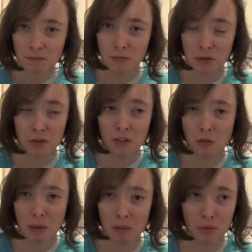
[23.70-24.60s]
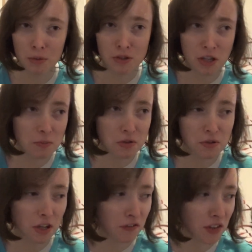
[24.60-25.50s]
Do you not remember those
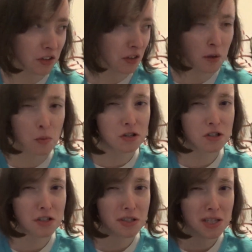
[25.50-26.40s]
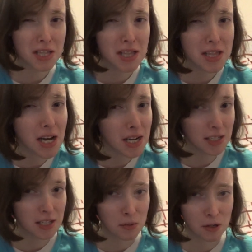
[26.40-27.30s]
episodes? I think they were
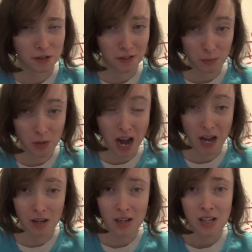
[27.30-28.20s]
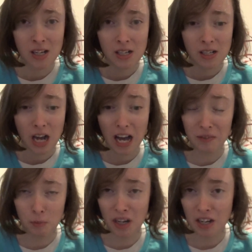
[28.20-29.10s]
slightly worse than. well. I,
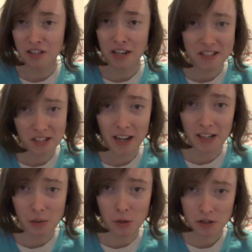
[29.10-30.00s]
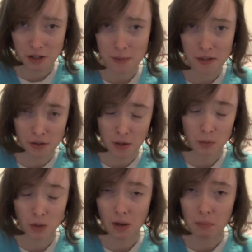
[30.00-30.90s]
and when I say slightly worse, I mean they
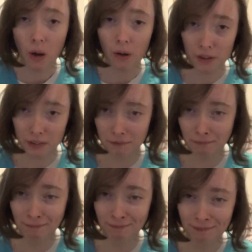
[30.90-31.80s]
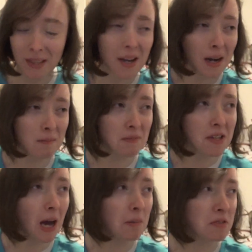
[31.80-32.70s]
were appalling. I'm, um,
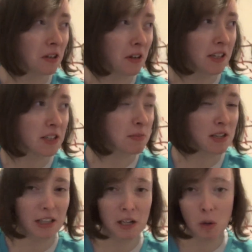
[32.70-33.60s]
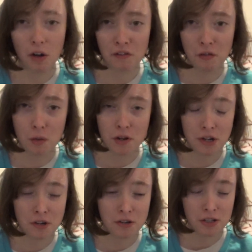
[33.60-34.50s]
I'm sorry, it's been like, what, four
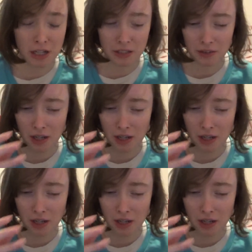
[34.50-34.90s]
years and